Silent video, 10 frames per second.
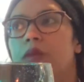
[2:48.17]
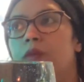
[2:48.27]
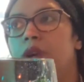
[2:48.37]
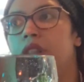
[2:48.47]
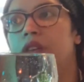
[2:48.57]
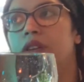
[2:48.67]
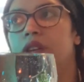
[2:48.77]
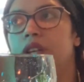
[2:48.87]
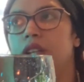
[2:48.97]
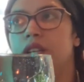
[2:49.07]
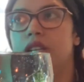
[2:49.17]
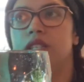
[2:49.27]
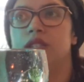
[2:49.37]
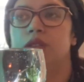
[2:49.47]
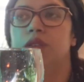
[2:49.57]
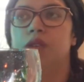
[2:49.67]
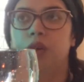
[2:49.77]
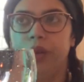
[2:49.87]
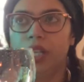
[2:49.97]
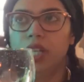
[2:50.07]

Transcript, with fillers: whether it is, you know, going